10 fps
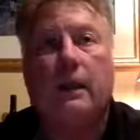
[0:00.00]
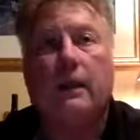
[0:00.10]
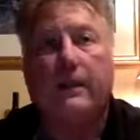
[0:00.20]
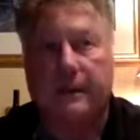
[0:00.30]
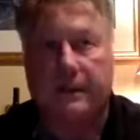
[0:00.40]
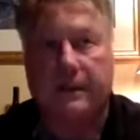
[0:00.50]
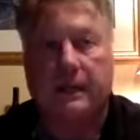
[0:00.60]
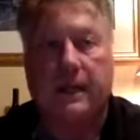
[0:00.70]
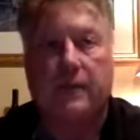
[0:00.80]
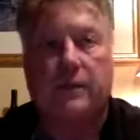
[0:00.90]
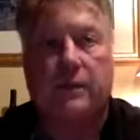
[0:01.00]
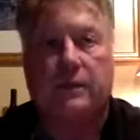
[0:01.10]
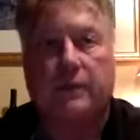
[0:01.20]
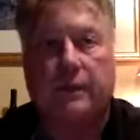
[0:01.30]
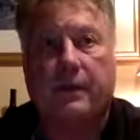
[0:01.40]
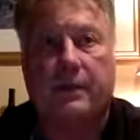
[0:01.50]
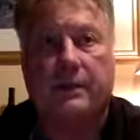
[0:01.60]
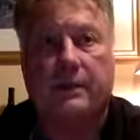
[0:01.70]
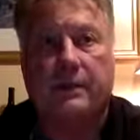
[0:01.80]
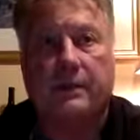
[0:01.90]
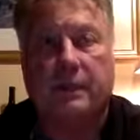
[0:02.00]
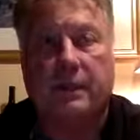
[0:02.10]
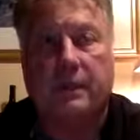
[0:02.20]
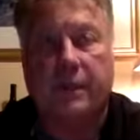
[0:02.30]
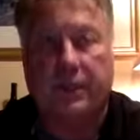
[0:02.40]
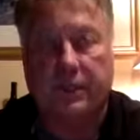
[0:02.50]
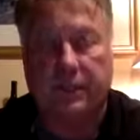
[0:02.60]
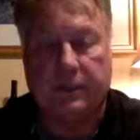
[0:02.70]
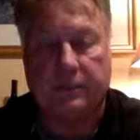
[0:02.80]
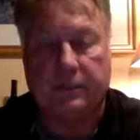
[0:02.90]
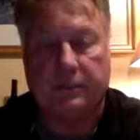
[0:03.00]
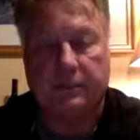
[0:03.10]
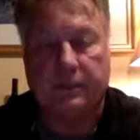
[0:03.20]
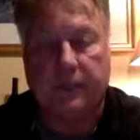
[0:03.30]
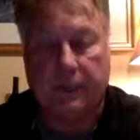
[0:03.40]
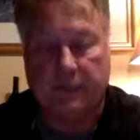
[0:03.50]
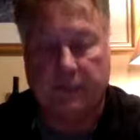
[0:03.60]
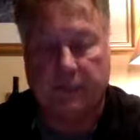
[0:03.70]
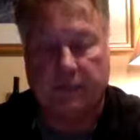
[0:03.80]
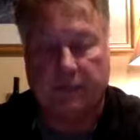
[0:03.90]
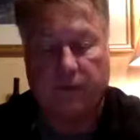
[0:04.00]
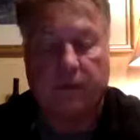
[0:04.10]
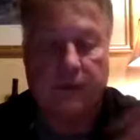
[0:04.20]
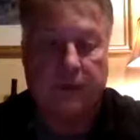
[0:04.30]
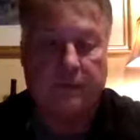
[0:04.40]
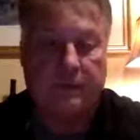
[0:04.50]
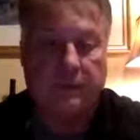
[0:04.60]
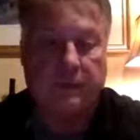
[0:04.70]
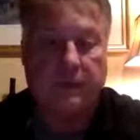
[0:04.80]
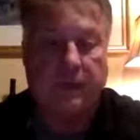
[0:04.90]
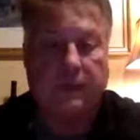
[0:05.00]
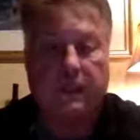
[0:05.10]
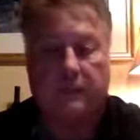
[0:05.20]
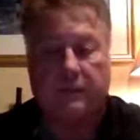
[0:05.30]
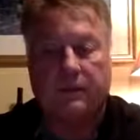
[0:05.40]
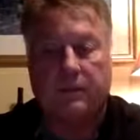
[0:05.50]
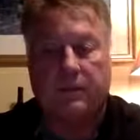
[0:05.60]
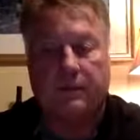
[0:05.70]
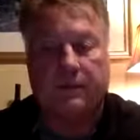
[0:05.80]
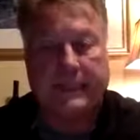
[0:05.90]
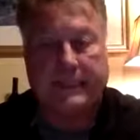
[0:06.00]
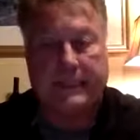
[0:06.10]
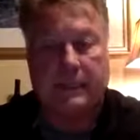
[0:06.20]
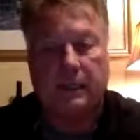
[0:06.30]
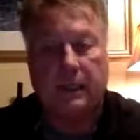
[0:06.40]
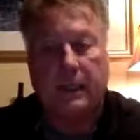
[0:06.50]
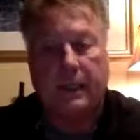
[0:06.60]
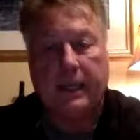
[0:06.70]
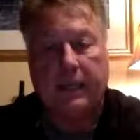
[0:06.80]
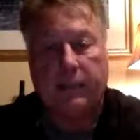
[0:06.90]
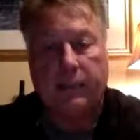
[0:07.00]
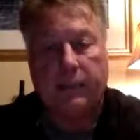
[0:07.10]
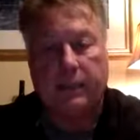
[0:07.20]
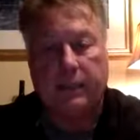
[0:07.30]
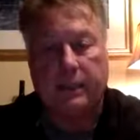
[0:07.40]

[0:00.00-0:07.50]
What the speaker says: Yes, Yao works with us each year. He comes for the harvest, he comes for the blending, and we work